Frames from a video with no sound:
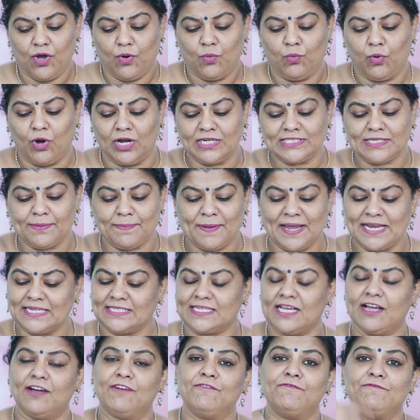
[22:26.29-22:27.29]
Walter
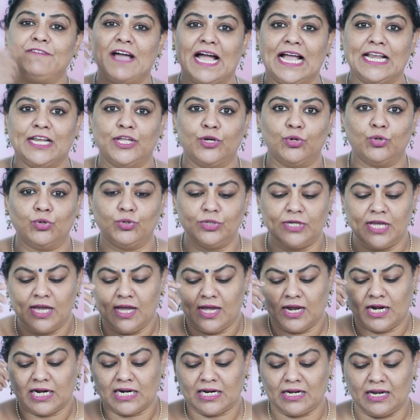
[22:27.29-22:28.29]
Pater valued
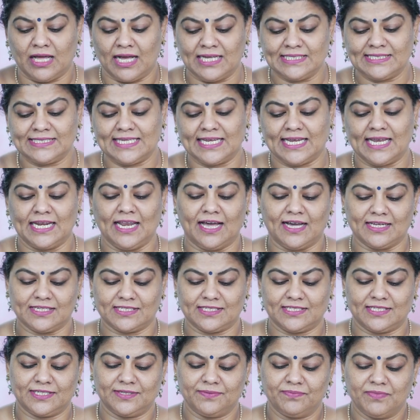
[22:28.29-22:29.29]
classical
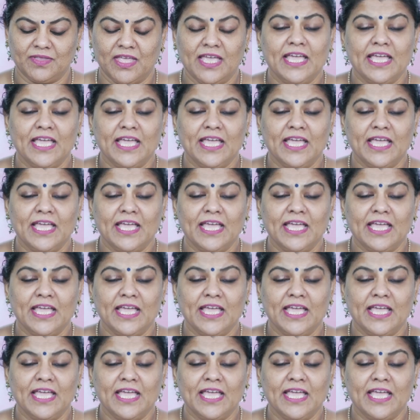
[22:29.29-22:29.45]
art.